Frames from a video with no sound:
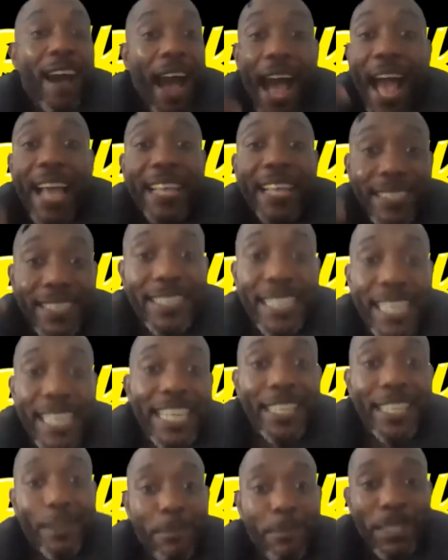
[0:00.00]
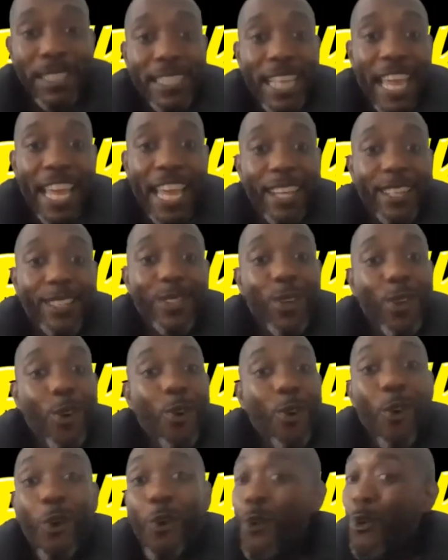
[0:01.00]
I see the mistakes
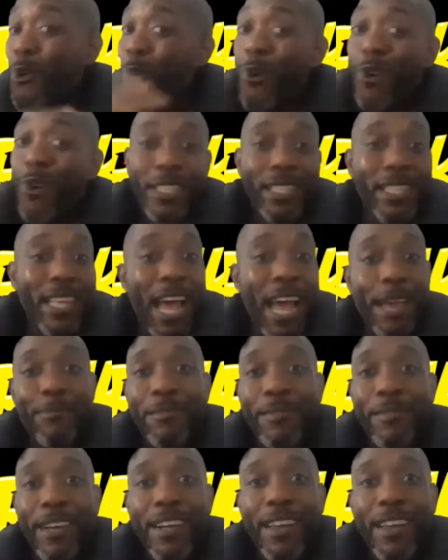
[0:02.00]
all the time.